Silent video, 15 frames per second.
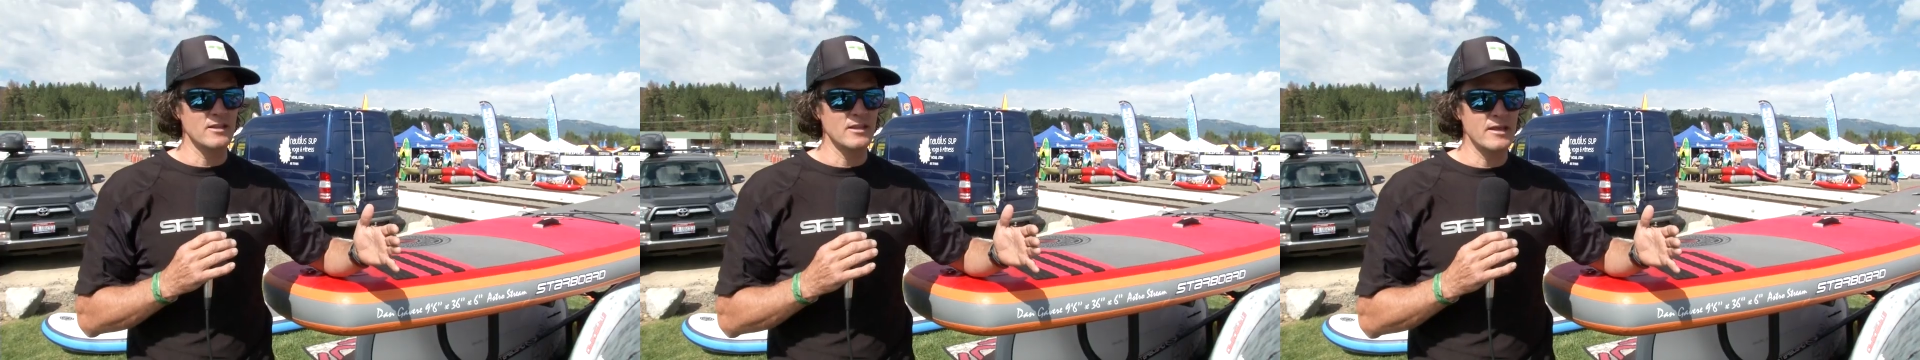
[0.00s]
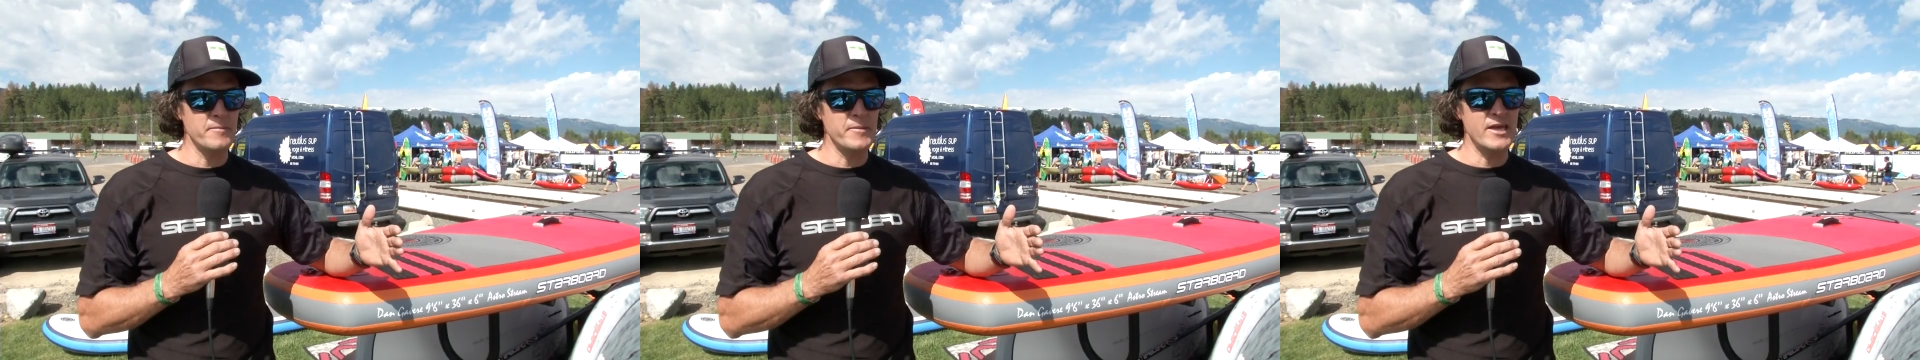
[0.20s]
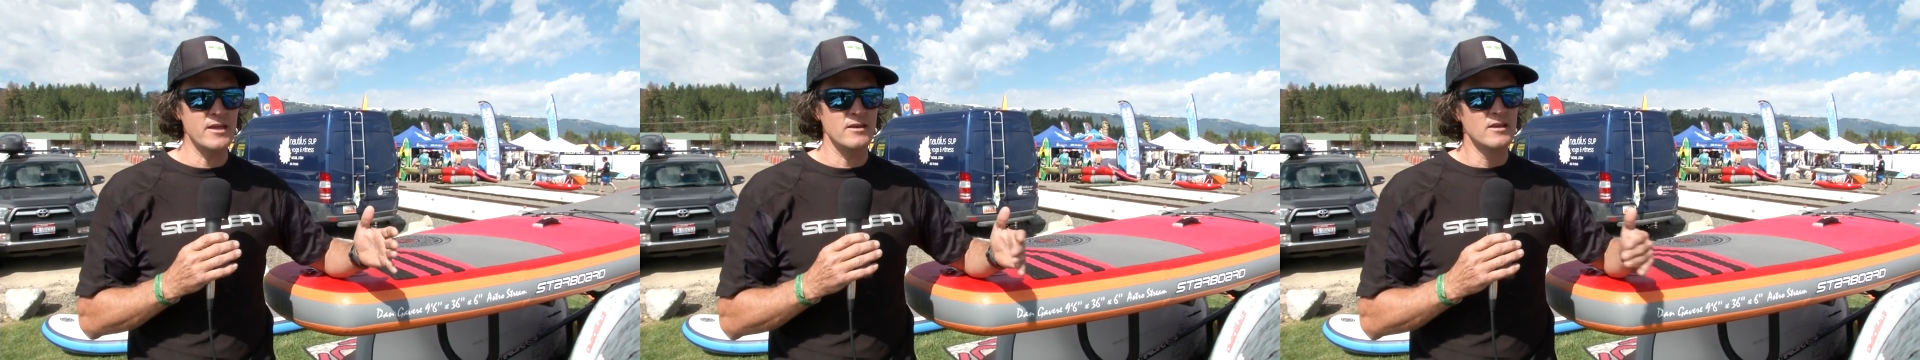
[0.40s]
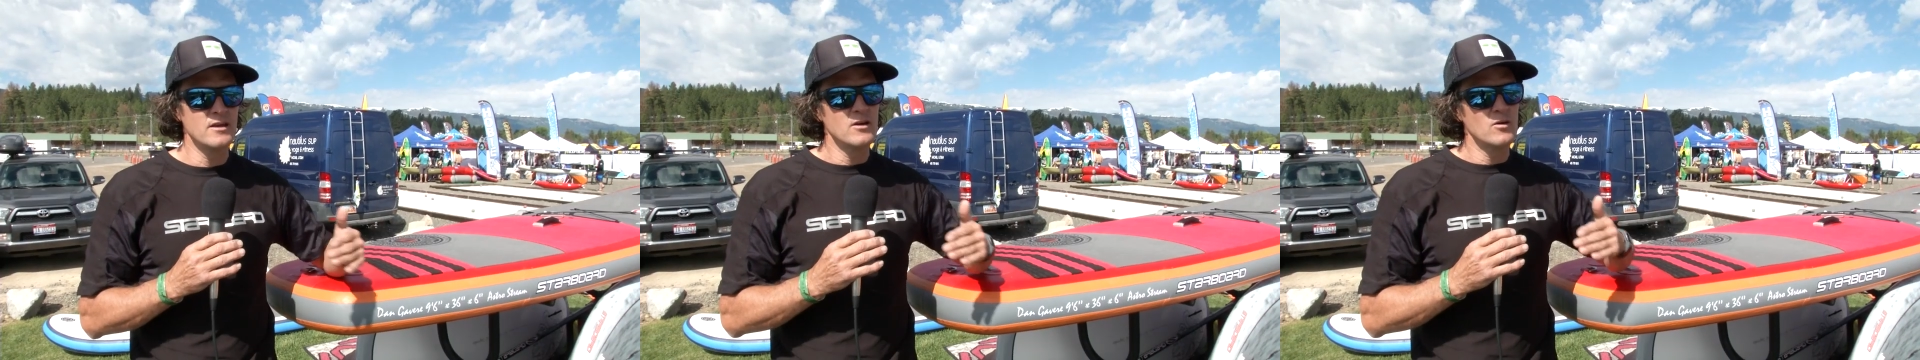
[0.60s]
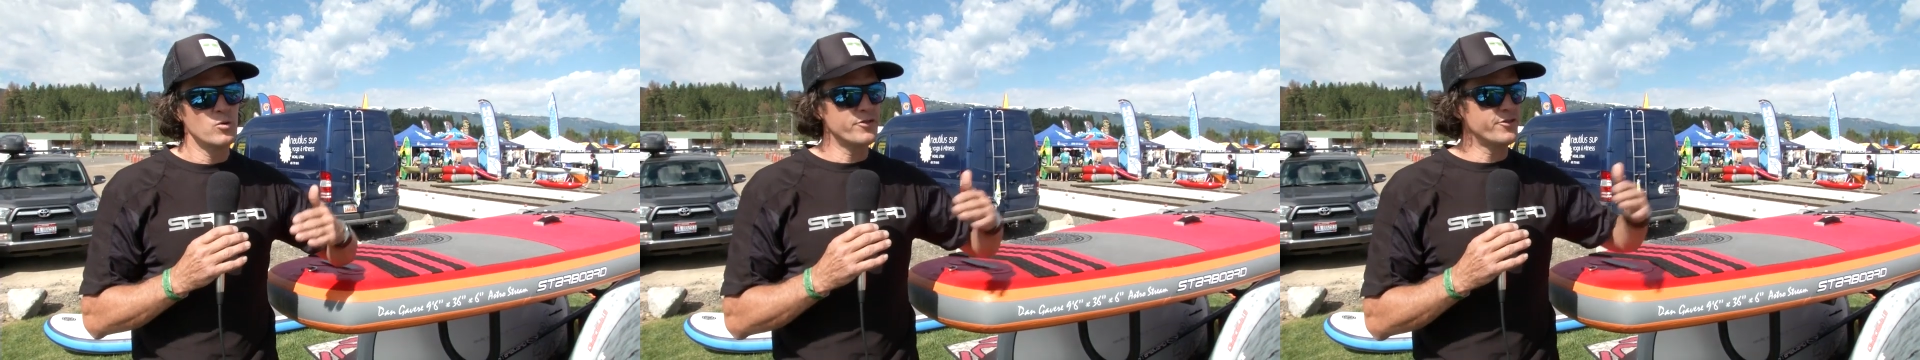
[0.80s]
the limit,
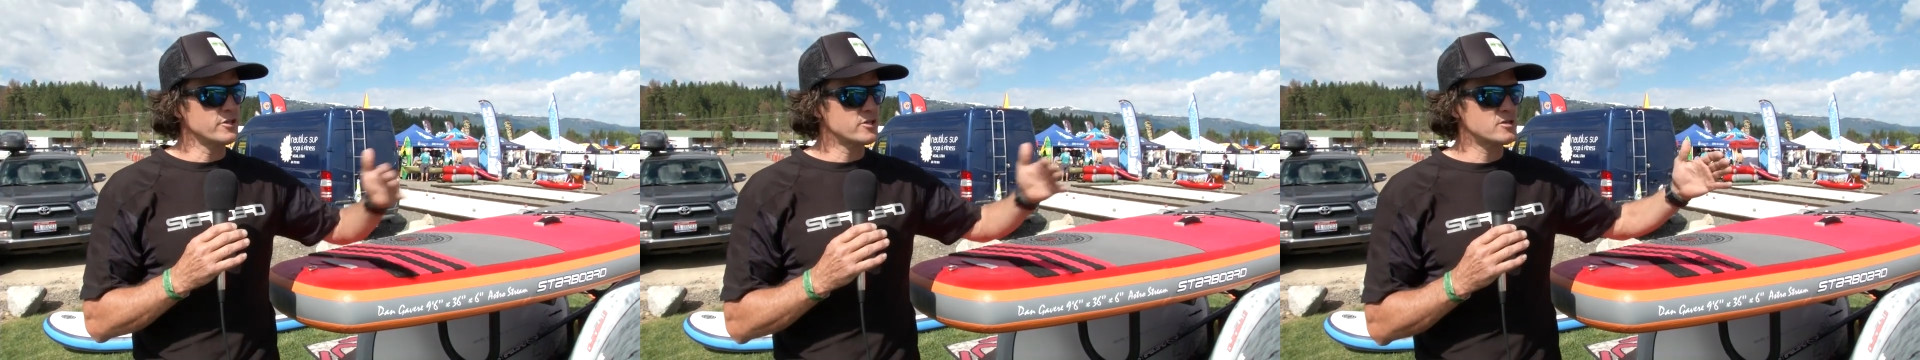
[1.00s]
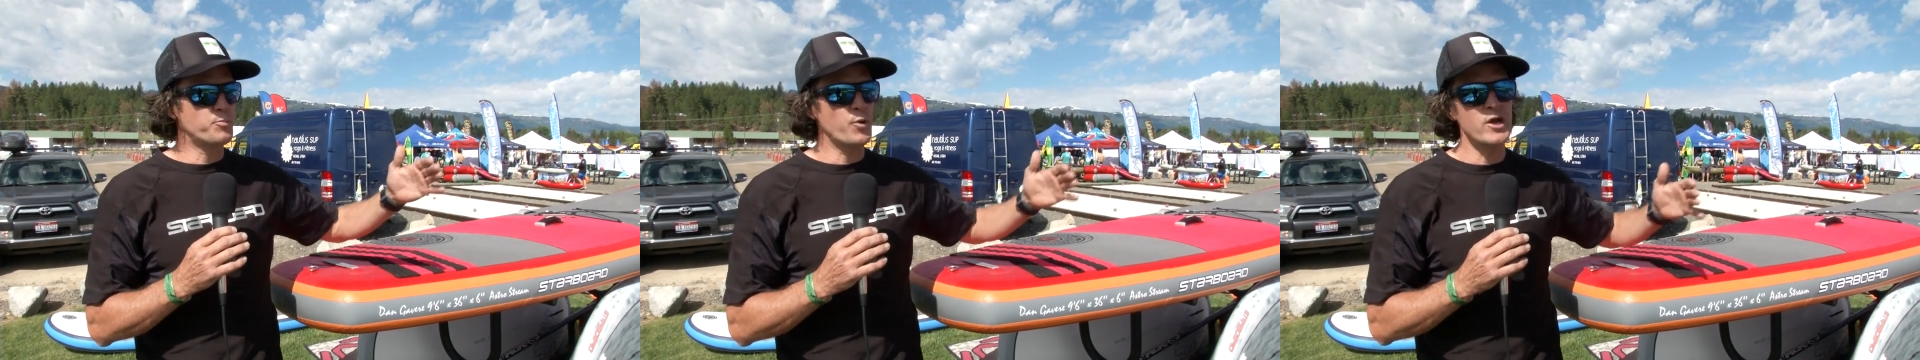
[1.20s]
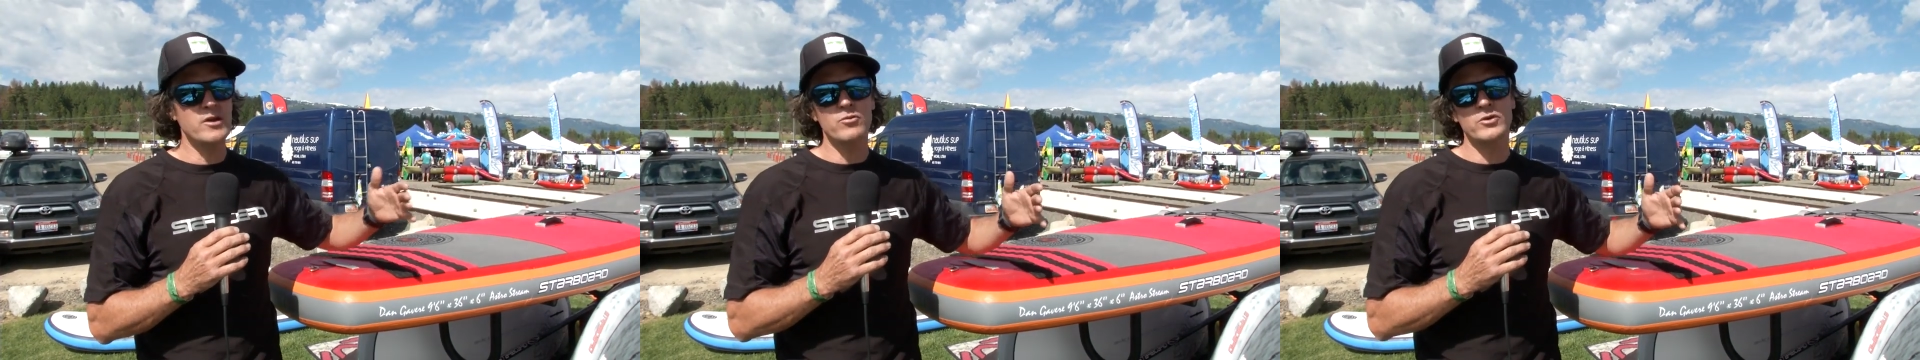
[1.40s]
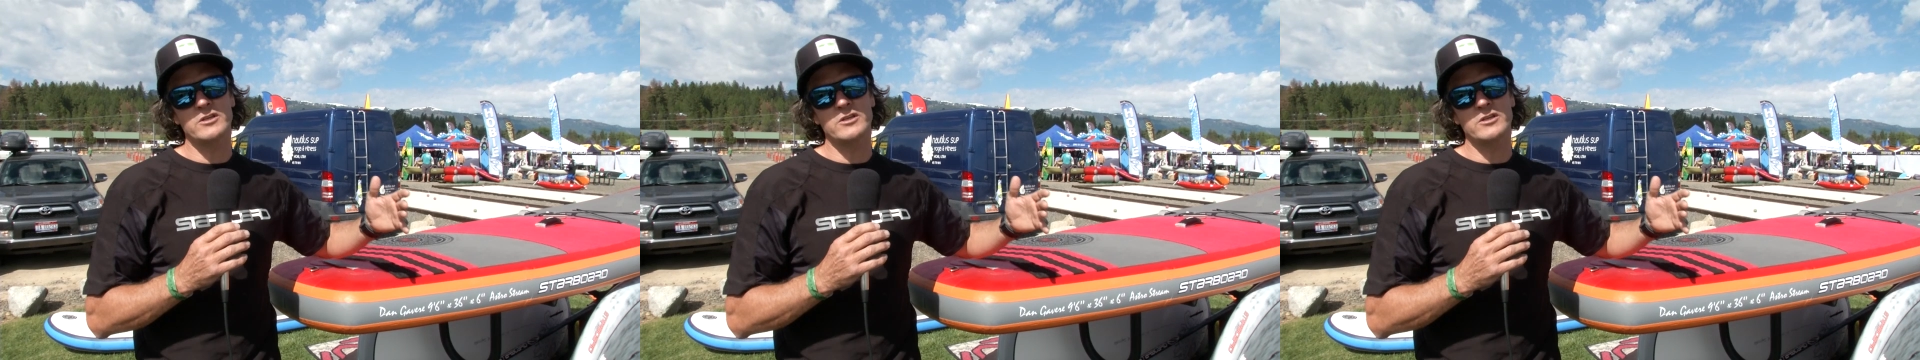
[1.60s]
with the Sprint,